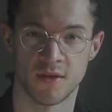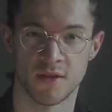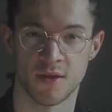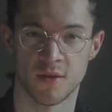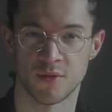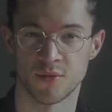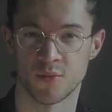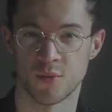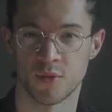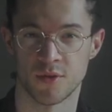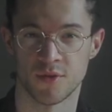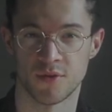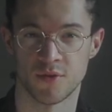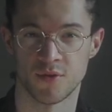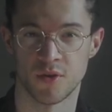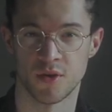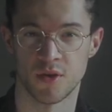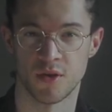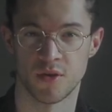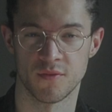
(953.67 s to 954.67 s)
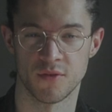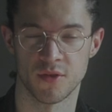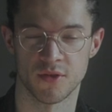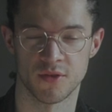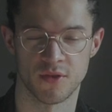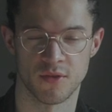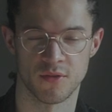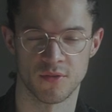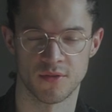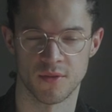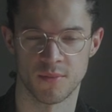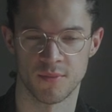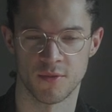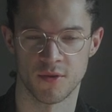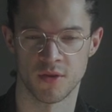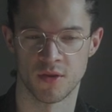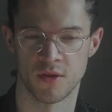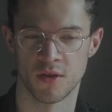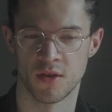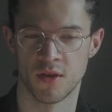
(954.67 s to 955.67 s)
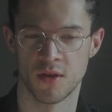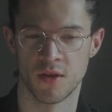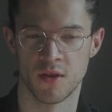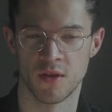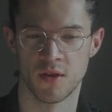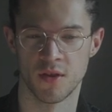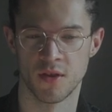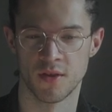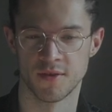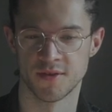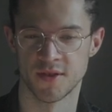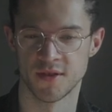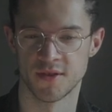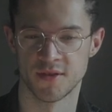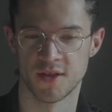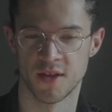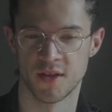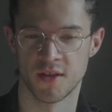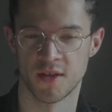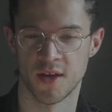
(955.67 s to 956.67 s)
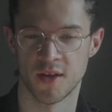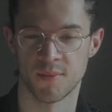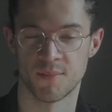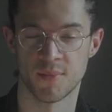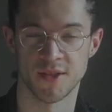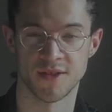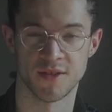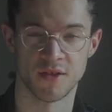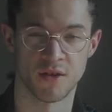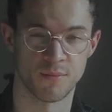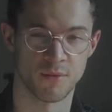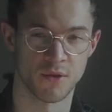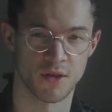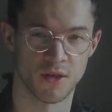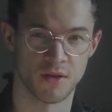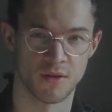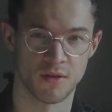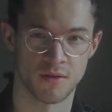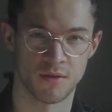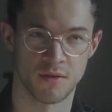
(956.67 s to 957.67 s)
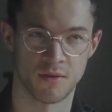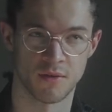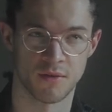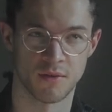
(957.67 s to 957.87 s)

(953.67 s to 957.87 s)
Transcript: and that was 2.5 years ago or something, since then I picked it up again